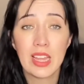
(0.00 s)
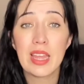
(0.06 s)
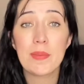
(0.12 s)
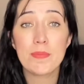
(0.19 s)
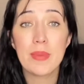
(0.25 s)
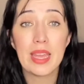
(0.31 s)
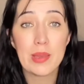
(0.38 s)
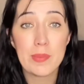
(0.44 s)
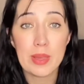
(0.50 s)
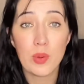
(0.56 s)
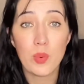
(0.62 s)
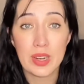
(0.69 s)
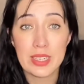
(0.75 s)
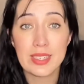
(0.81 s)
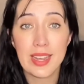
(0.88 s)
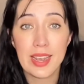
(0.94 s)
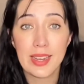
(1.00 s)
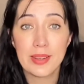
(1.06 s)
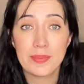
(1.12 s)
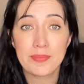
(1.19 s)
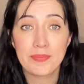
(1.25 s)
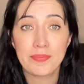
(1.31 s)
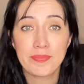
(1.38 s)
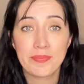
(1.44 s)
Maybe one day.
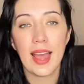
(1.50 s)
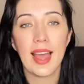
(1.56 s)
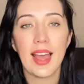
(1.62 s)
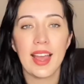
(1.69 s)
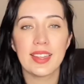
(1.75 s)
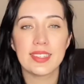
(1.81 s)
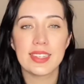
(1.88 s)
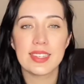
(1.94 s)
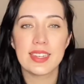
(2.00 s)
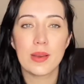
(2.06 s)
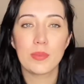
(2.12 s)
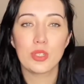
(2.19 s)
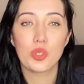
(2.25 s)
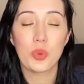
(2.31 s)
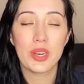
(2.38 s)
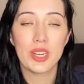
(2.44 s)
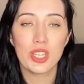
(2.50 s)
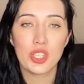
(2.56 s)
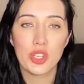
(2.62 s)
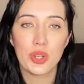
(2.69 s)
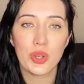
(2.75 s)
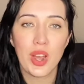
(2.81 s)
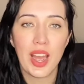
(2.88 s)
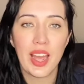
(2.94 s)
At number
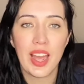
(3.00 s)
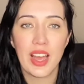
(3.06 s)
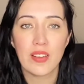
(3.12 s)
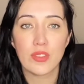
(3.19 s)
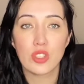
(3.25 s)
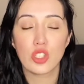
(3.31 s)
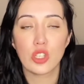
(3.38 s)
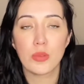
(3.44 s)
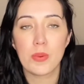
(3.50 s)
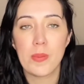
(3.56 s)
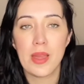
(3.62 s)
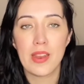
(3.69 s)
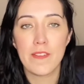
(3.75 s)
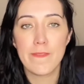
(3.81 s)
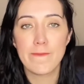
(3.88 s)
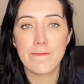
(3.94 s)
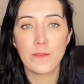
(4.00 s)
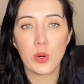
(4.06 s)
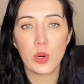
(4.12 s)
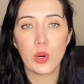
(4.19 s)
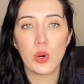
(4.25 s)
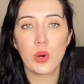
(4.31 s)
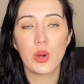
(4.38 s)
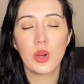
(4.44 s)
22, I have Superman
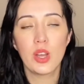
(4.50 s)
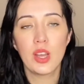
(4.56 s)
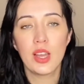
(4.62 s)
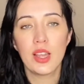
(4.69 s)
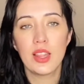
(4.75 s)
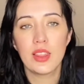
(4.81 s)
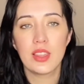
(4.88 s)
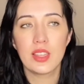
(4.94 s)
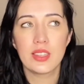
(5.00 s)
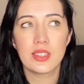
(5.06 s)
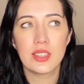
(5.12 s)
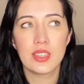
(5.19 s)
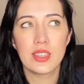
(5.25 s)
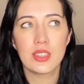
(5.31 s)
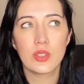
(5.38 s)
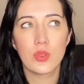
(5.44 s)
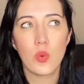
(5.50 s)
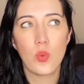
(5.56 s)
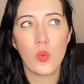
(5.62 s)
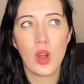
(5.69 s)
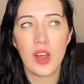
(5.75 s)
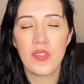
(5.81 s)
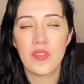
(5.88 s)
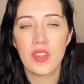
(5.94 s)
4. This is
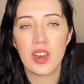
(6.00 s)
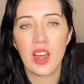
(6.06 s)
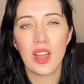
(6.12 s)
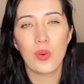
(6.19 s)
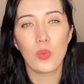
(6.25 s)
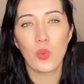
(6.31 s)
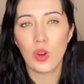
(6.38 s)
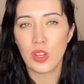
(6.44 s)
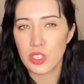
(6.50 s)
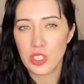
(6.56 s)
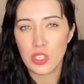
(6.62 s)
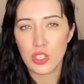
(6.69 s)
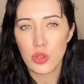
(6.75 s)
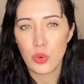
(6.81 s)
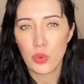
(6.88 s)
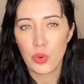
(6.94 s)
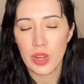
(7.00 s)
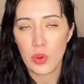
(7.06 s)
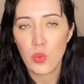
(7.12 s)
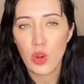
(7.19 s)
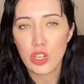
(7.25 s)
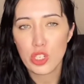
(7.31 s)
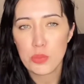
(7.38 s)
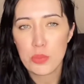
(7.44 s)
one that I wanted to
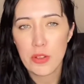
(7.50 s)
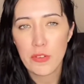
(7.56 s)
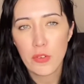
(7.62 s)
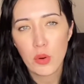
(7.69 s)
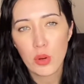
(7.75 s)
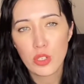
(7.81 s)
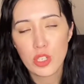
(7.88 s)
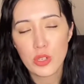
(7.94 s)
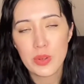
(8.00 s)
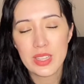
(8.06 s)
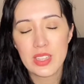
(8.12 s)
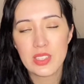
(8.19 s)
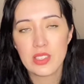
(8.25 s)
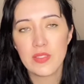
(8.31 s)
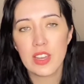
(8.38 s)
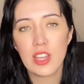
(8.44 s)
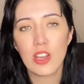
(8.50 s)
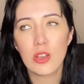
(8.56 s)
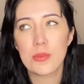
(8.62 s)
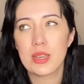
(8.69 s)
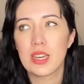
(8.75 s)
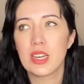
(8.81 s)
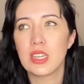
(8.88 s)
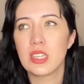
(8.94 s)
rewatch before doing this video
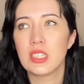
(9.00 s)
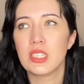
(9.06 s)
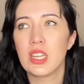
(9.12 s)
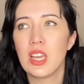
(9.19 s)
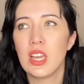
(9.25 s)
because